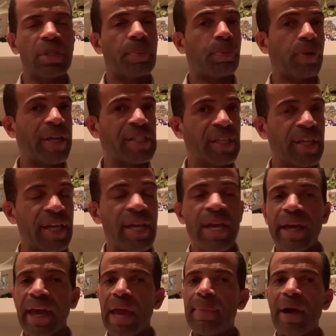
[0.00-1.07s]
The president
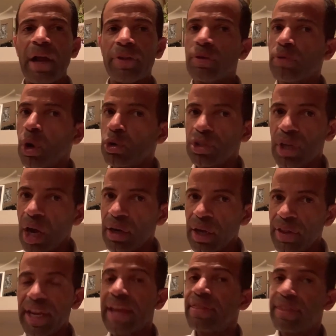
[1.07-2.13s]
came out in the Rose Garden the
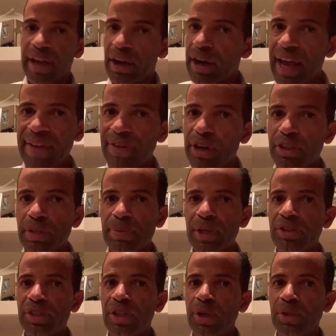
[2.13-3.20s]
other day. They're going to have hundreds of
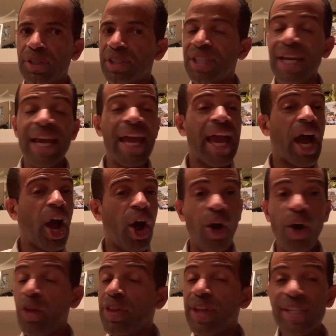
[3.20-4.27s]
millions of doses.
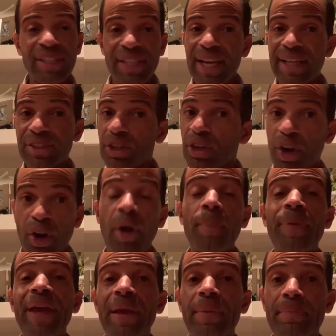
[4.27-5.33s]
All these things are, are
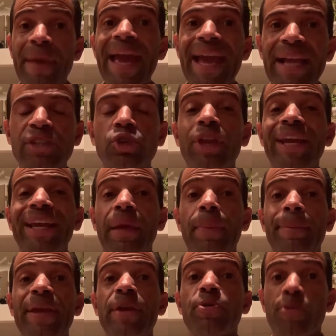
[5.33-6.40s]
being made so they can
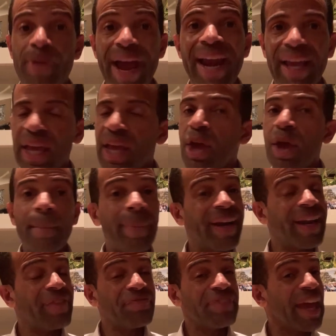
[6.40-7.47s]
be ready.
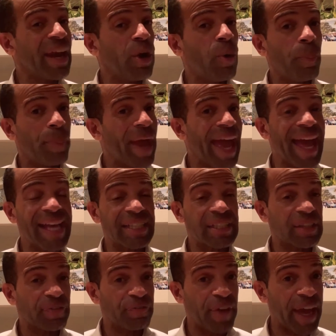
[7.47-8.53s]
But if they don't pass
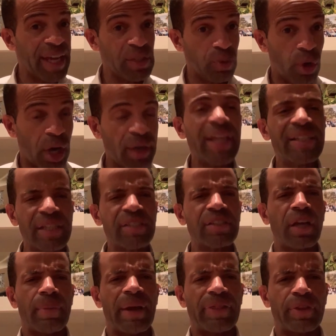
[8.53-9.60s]
the phase one, let's let's
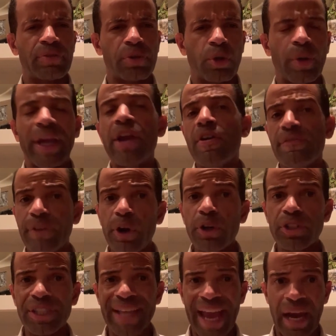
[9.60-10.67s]
talk about this real quick.
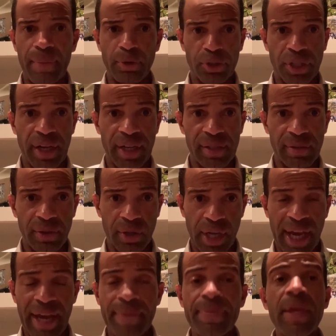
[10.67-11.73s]
First is animal studies.
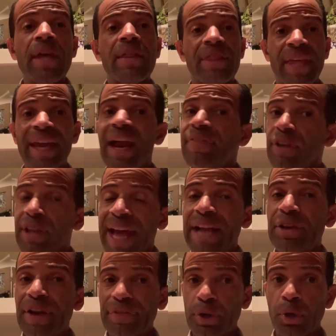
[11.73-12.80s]
Okay. Then after
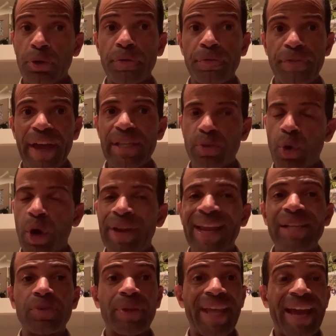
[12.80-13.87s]
that, you have to go through phase one.
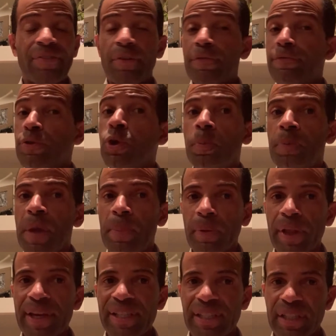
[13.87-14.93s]
That's when they have a few
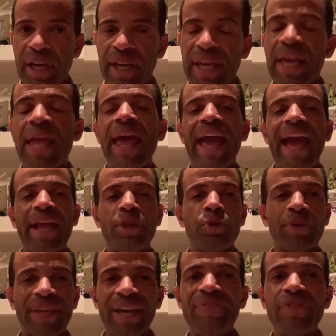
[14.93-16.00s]
people in the study and you
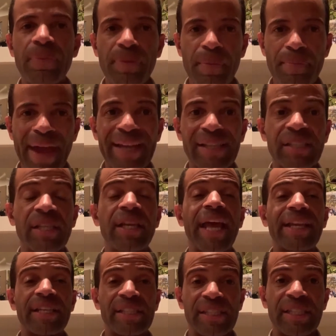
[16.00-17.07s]
give them the medicine
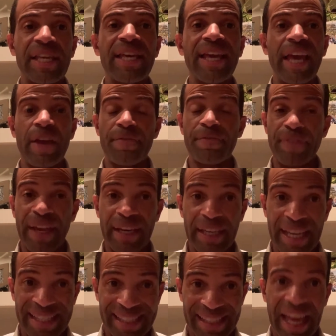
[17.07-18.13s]
to see if it
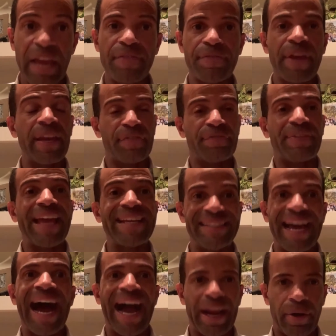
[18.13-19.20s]
is safe and if they
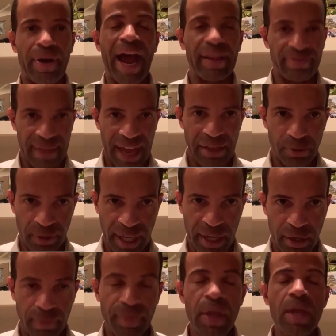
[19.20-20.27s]
die or not. That's what they
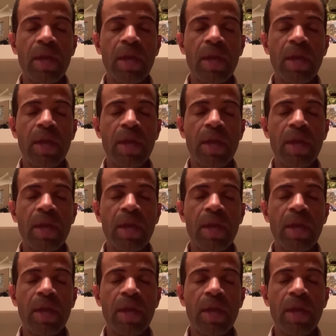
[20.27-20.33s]
do.